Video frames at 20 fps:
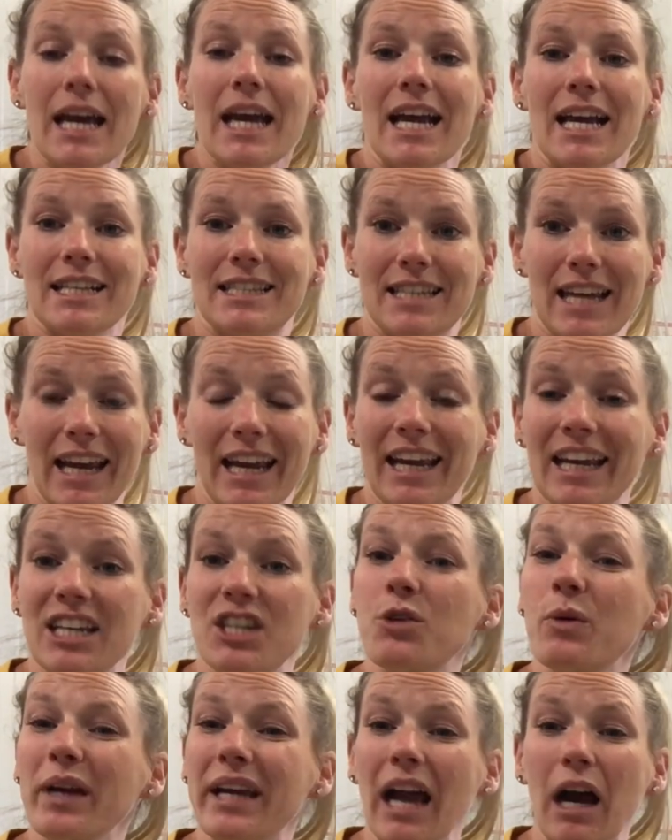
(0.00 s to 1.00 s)
it's taking
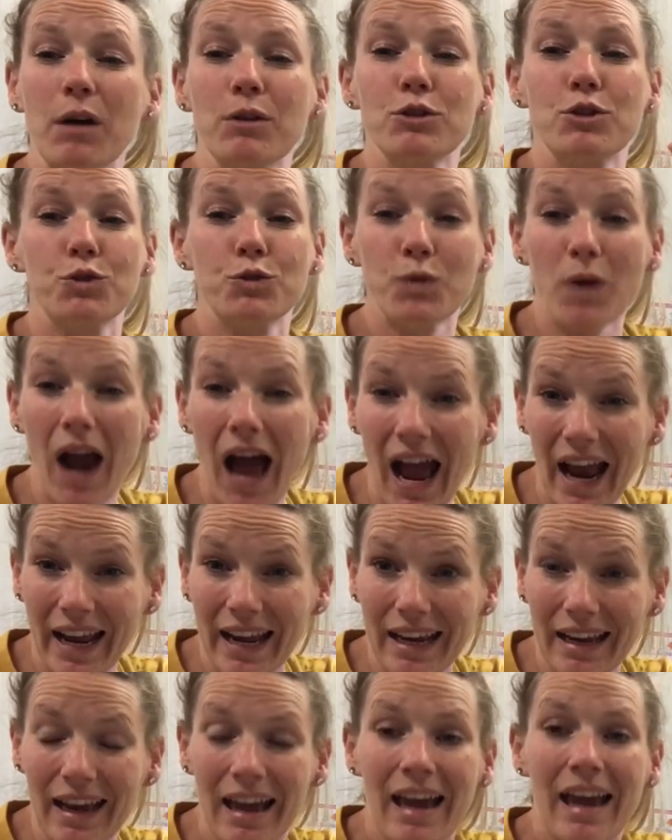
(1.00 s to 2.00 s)
into account
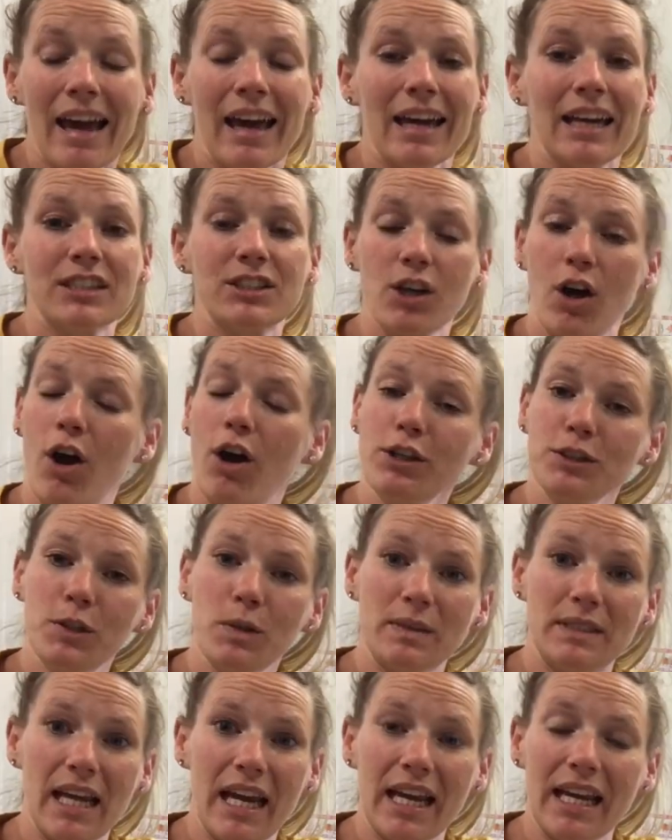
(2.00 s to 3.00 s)
drying, and it's
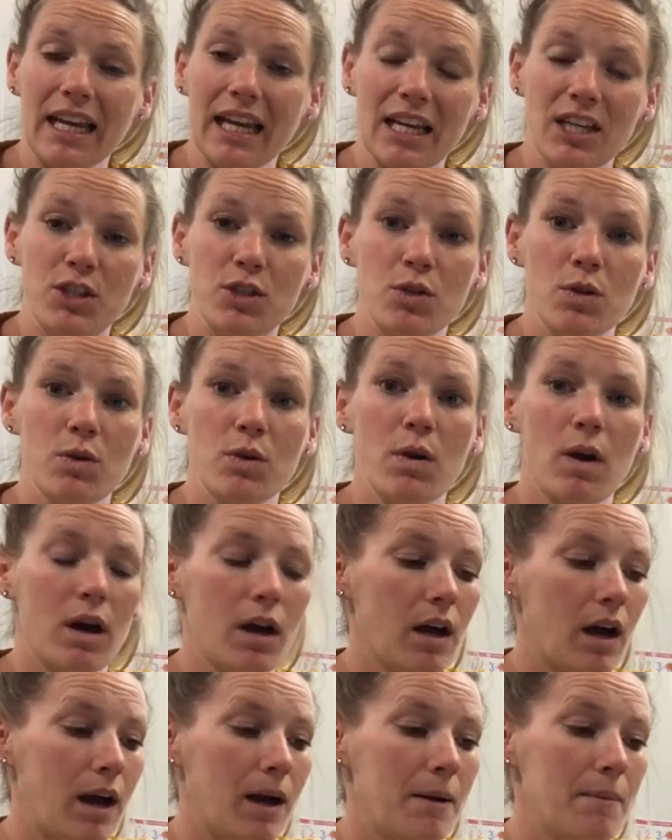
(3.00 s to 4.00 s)
also taking into
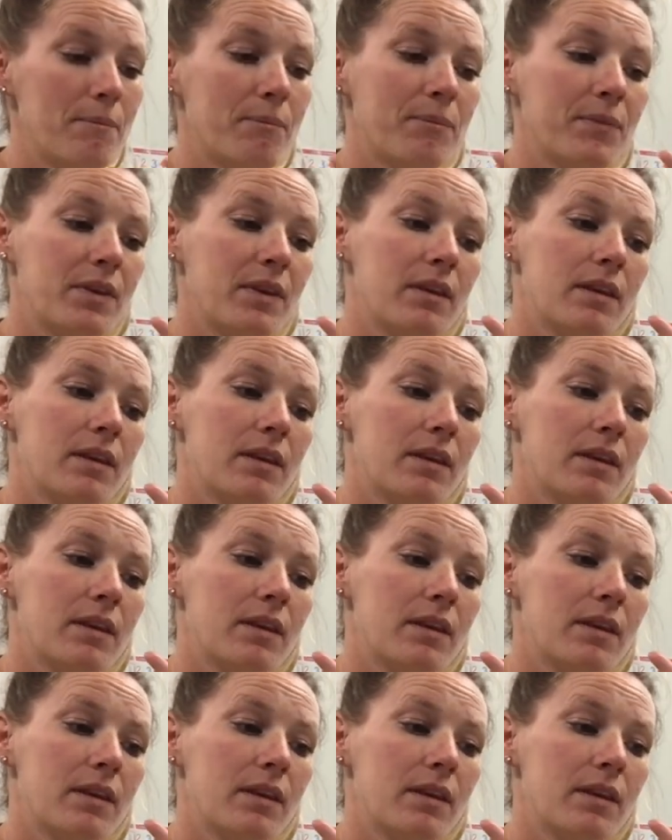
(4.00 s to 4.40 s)
um,